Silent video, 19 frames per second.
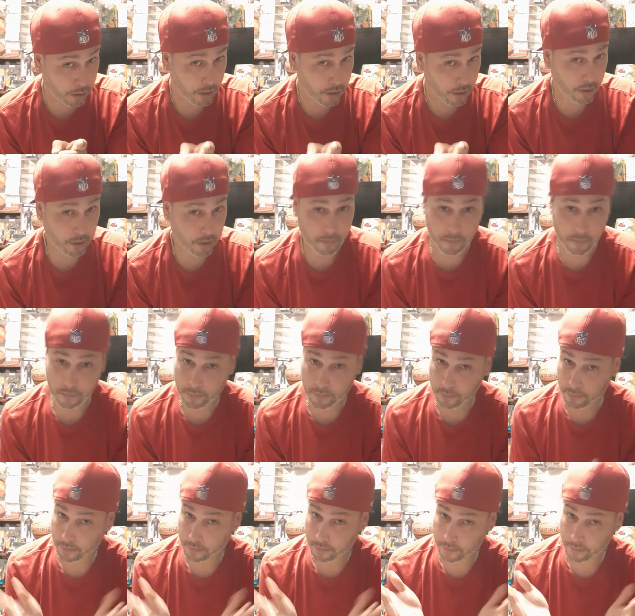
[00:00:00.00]

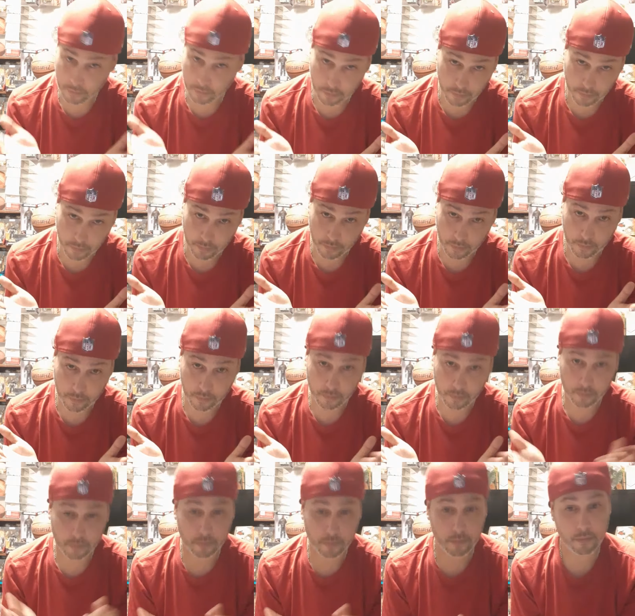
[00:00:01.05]

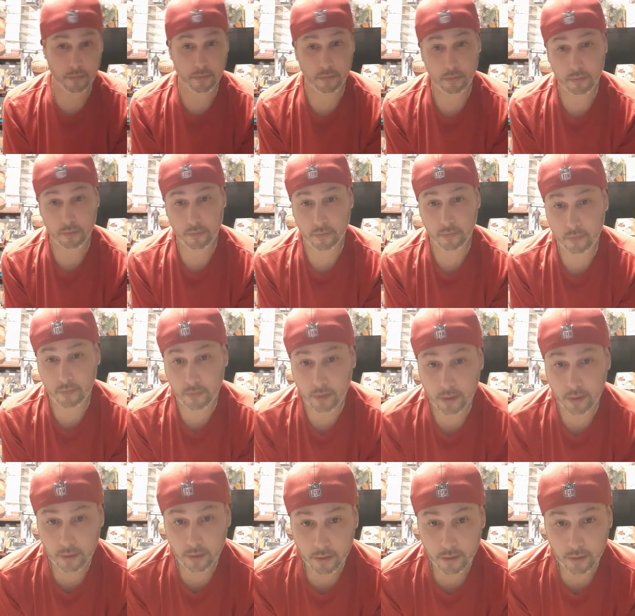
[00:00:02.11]

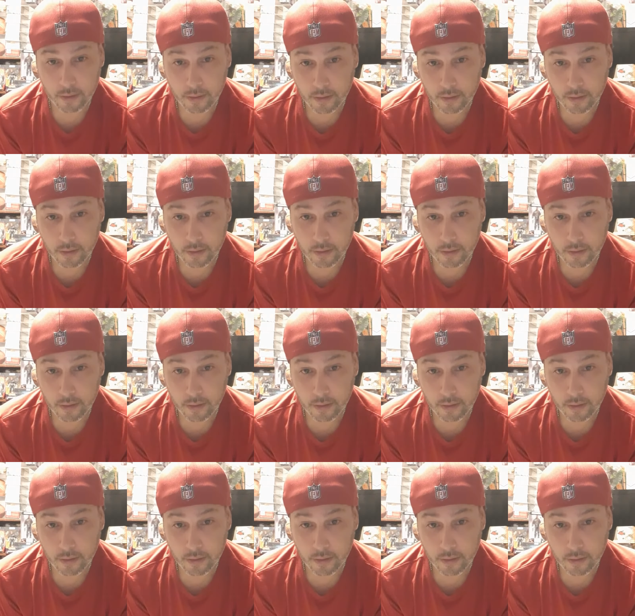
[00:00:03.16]
(silence)